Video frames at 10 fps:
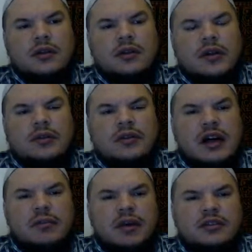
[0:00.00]
there was
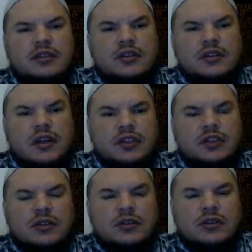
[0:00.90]
not much
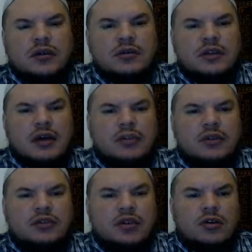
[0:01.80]
discussion, there was not
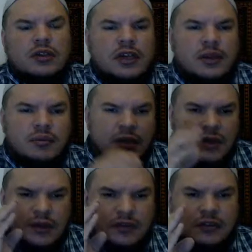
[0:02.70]
much thought. They
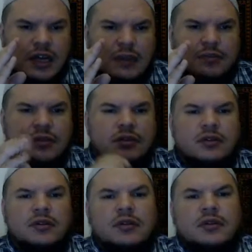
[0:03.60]
immediately stopped
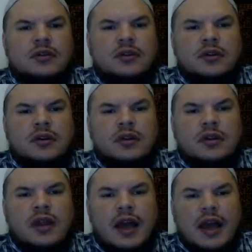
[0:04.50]

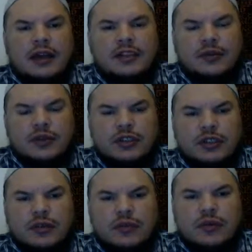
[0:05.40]
that action
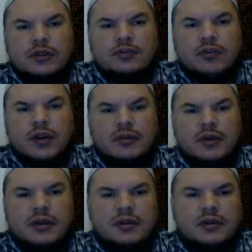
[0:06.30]
which was
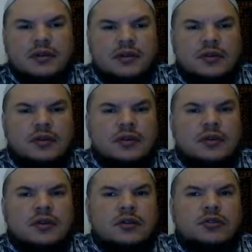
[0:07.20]
prohibited
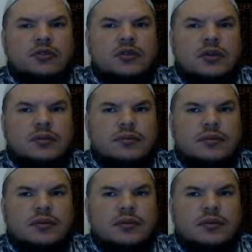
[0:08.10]
to them,